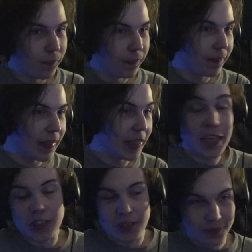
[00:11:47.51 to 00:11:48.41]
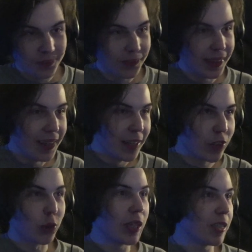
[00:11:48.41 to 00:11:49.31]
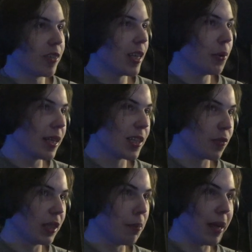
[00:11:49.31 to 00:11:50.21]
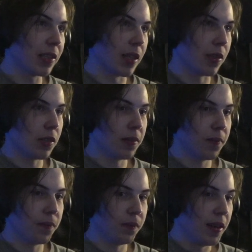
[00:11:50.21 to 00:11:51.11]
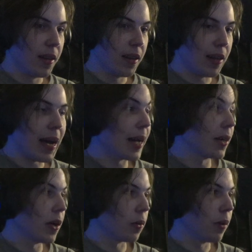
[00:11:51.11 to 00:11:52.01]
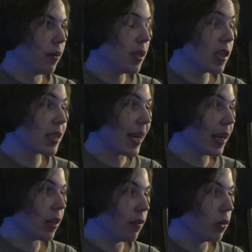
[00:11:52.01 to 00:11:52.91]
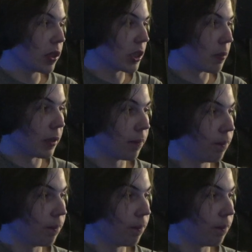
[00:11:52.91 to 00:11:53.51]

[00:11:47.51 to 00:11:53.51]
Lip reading: It doesn't. So this theory doesn't really make sense. I don't know. This is kind of confusing to me.